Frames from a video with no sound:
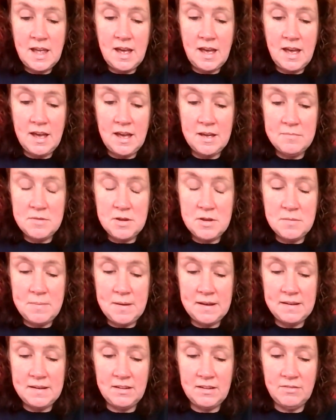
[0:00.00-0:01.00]
You
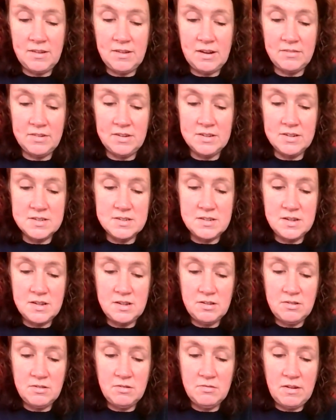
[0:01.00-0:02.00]
bend it round in a
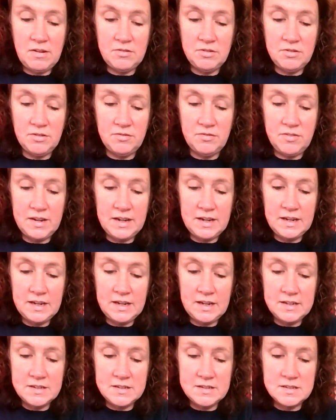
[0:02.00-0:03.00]
circle around your
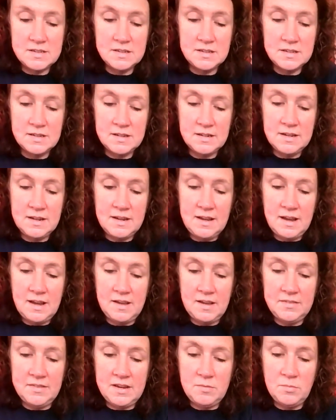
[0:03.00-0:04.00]
fingers,
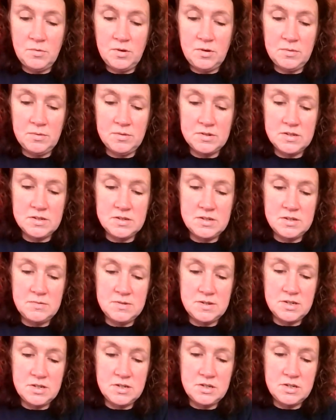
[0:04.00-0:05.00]
and then what you want to do
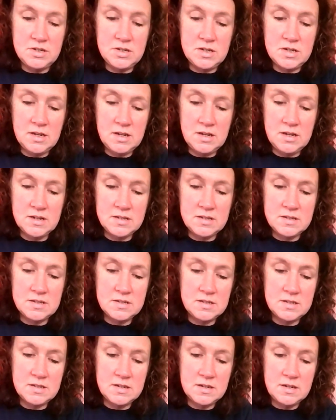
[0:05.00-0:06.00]
is
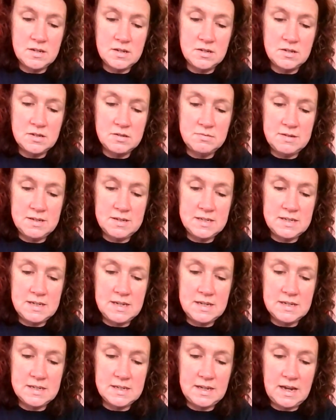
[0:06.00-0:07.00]
just twist
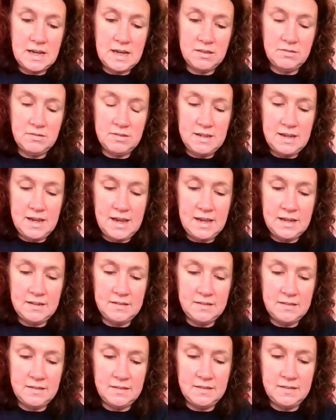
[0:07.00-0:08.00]
it together at the
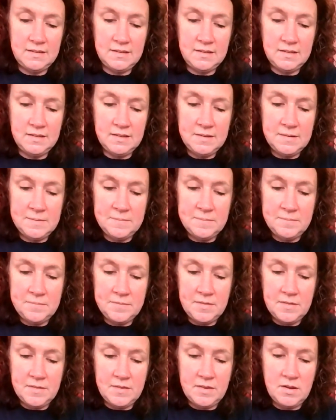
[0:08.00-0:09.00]
ends,
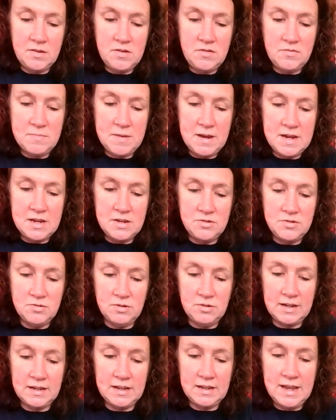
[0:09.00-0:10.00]
so you've made your
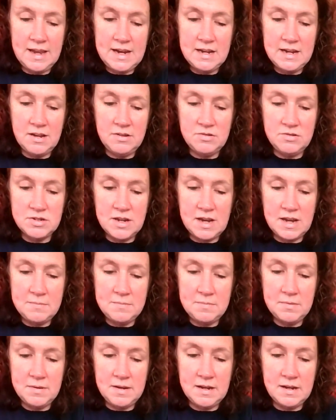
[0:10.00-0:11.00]
little halo
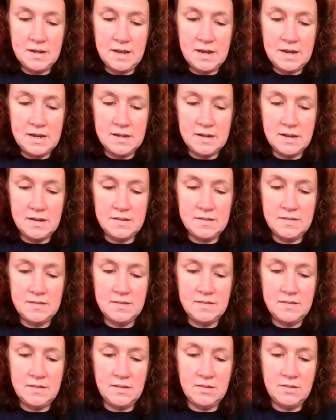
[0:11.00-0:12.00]
shape in a nice
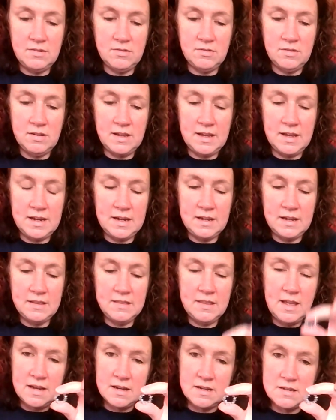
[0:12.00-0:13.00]
circle like
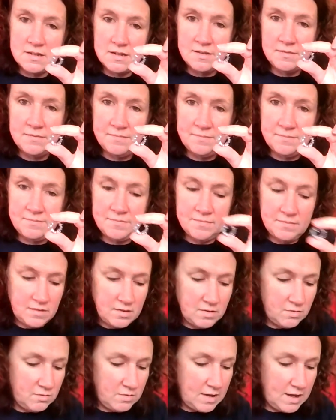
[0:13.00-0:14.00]
that.
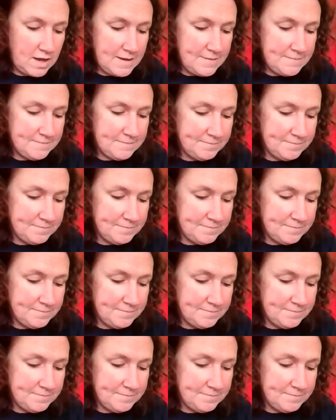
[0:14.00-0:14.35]
Okay,